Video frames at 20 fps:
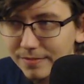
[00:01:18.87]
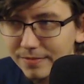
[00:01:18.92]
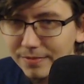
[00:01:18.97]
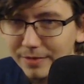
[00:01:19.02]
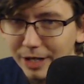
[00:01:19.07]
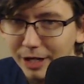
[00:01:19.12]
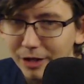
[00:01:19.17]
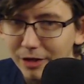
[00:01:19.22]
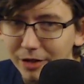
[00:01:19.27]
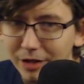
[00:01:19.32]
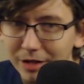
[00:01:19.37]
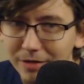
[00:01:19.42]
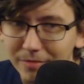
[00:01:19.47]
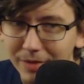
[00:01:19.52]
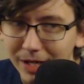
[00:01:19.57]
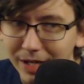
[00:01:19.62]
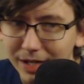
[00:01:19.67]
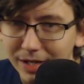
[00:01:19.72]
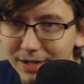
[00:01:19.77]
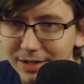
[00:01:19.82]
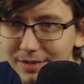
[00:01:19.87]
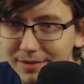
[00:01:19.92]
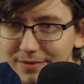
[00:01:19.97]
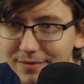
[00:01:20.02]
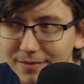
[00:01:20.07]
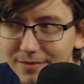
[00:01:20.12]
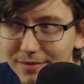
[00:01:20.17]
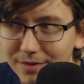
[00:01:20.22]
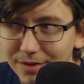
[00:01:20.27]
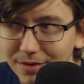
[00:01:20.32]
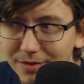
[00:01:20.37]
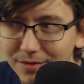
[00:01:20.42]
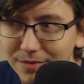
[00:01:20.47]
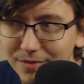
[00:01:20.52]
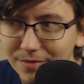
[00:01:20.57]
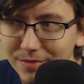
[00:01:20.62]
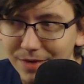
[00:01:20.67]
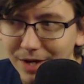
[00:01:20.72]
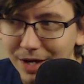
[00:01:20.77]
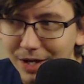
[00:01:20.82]
not only am I
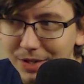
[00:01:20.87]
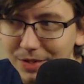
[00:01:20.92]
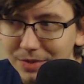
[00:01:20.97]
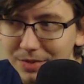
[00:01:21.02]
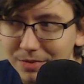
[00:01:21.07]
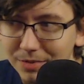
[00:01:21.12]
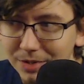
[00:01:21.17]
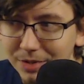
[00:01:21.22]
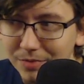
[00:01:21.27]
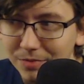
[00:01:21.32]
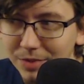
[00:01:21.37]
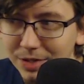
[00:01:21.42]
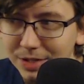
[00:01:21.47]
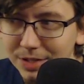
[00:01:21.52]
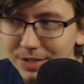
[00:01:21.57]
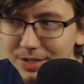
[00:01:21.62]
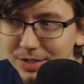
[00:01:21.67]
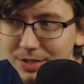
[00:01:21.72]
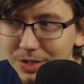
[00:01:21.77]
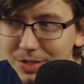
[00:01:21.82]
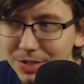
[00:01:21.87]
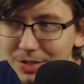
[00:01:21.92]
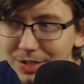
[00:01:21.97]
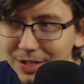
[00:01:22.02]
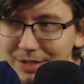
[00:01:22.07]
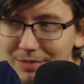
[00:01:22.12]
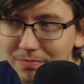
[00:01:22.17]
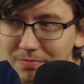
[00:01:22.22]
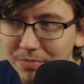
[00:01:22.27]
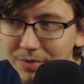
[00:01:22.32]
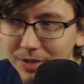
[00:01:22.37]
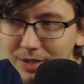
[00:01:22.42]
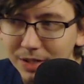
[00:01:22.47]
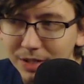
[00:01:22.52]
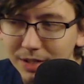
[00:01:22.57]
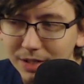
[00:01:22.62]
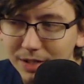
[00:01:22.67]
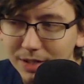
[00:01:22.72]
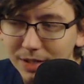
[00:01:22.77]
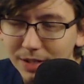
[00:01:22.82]
not doing runs and shit,
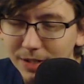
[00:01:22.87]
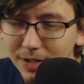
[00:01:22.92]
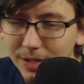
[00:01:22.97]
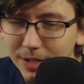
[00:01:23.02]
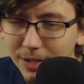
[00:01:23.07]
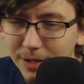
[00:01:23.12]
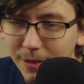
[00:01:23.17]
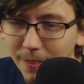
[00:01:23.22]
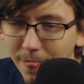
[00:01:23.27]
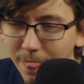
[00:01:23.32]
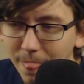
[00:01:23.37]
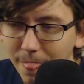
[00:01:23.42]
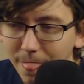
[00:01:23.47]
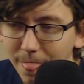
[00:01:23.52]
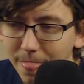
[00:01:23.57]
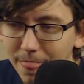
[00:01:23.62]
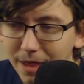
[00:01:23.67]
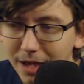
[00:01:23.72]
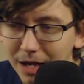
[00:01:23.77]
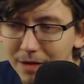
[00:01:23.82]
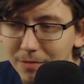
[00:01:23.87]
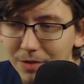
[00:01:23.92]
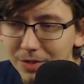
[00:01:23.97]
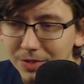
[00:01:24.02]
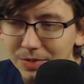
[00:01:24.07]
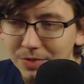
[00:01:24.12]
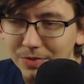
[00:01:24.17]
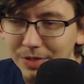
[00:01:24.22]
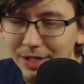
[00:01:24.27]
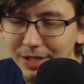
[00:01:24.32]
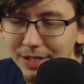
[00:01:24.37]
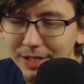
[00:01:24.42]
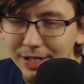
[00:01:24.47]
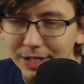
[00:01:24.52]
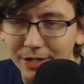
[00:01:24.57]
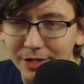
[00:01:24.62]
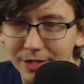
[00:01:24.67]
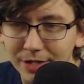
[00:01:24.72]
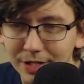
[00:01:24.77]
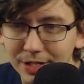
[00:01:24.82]
but I'm also not
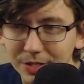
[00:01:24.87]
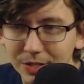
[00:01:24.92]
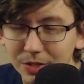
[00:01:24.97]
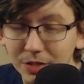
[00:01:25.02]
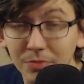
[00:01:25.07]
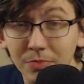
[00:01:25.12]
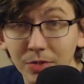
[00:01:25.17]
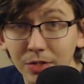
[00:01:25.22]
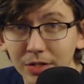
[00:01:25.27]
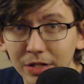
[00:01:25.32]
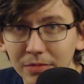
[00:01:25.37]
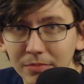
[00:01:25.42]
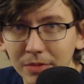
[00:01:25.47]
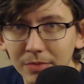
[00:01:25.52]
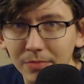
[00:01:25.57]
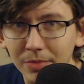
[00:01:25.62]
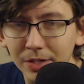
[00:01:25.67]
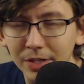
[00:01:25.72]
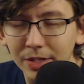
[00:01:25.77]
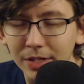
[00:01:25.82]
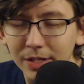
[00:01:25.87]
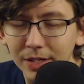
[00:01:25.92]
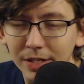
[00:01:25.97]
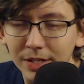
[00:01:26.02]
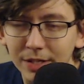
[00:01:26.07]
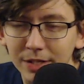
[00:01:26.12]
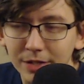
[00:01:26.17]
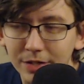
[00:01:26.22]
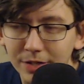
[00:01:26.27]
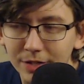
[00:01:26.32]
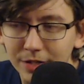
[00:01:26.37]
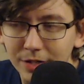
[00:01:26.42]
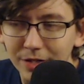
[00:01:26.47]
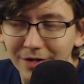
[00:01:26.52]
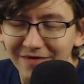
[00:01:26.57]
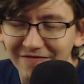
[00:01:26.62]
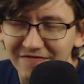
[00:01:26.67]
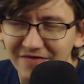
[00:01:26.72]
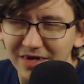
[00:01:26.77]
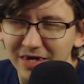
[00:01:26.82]
here as a community member.
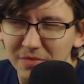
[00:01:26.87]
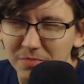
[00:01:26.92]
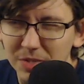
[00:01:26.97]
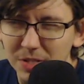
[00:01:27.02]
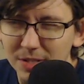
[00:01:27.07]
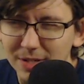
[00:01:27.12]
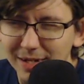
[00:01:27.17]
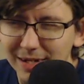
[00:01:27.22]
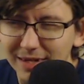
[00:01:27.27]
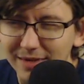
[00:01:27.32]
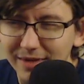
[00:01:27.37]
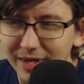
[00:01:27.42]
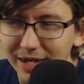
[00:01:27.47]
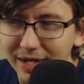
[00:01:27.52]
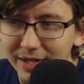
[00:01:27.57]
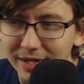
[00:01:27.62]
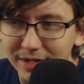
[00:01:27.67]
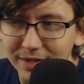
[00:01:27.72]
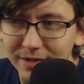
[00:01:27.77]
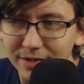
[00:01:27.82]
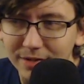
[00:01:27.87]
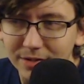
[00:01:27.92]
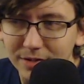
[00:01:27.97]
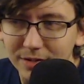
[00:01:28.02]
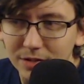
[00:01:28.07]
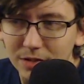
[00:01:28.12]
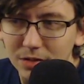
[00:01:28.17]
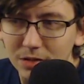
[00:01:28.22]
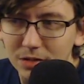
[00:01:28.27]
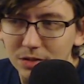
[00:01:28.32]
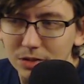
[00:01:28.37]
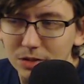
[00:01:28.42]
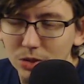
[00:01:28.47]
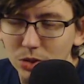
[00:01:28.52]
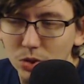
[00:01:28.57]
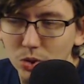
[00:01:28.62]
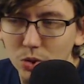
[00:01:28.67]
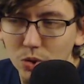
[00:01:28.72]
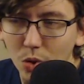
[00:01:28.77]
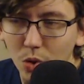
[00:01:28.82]
And I feel like I'm just kind of letting
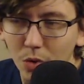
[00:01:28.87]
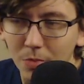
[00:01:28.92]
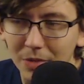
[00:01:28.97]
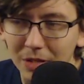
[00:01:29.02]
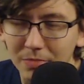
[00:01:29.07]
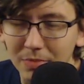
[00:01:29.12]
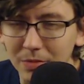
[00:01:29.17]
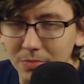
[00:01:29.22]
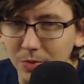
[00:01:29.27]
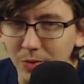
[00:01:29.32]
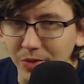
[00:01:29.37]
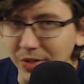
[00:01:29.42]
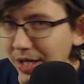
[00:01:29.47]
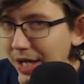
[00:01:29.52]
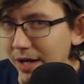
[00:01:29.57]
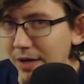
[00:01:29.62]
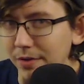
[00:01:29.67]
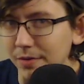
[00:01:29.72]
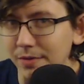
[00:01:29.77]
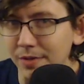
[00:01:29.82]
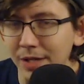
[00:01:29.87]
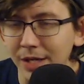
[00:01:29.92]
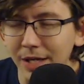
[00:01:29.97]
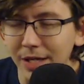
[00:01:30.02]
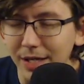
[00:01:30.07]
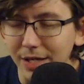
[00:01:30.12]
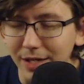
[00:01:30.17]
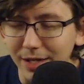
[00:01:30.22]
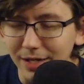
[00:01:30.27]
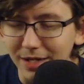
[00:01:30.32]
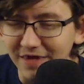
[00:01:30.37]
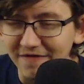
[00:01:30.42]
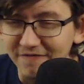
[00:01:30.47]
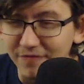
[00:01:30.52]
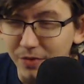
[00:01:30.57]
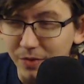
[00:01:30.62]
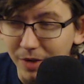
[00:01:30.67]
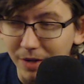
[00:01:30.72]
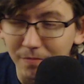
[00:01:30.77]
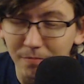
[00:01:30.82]
so many people down,
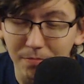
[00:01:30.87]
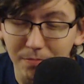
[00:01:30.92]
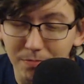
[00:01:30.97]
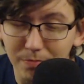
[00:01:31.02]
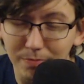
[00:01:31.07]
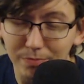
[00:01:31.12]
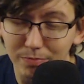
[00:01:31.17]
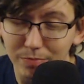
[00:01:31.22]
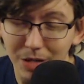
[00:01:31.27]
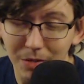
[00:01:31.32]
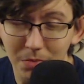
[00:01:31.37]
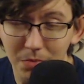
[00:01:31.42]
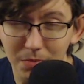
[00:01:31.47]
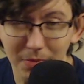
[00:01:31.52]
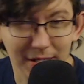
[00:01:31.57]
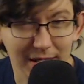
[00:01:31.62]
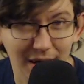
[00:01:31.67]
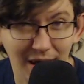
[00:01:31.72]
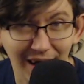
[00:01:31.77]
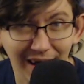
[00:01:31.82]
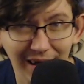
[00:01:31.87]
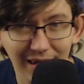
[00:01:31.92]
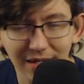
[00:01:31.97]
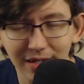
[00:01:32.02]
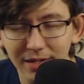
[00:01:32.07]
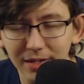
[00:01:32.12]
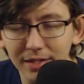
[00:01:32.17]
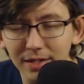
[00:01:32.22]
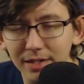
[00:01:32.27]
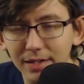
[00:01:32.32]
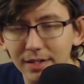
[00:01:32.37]
even though I'm probably not.